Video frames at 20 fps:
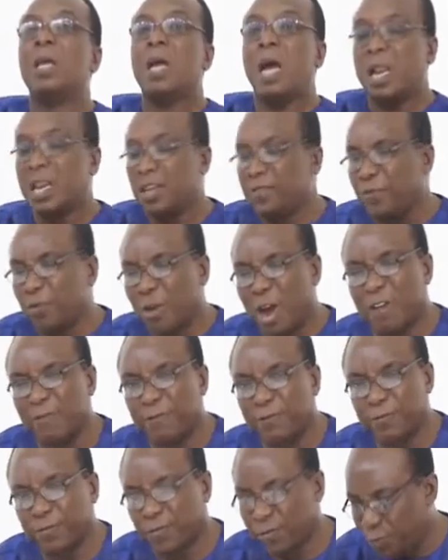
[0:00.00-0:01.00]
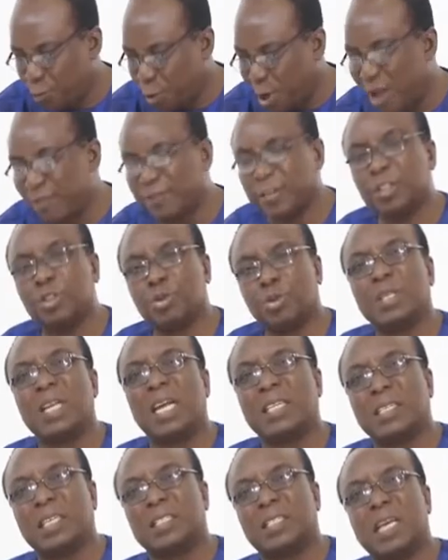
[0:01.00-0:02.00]
and if you have injuries,
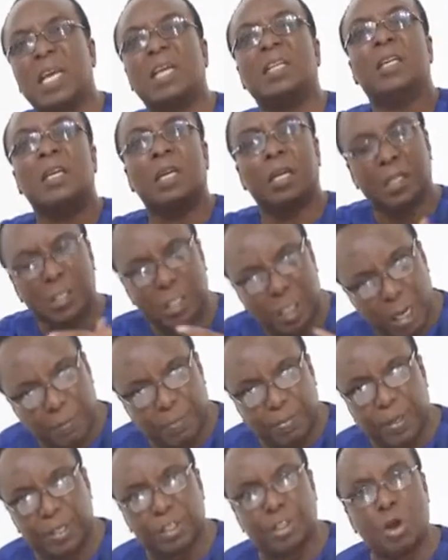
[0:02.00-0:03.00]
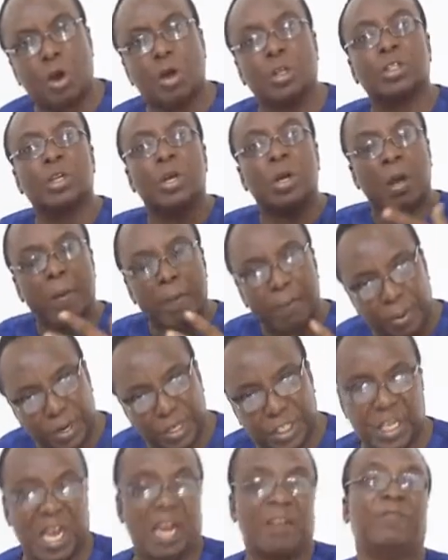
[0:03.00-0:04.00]
as I said, take pictures,
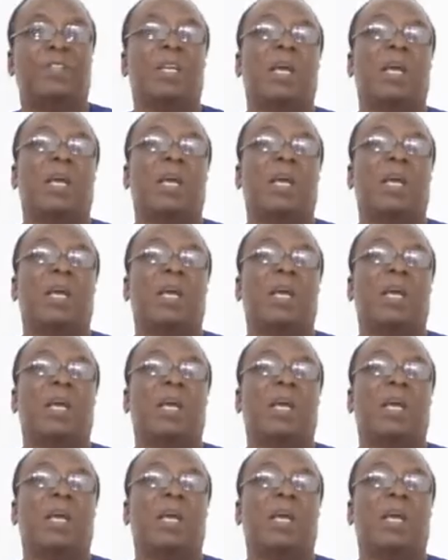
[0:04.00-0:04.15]
preserve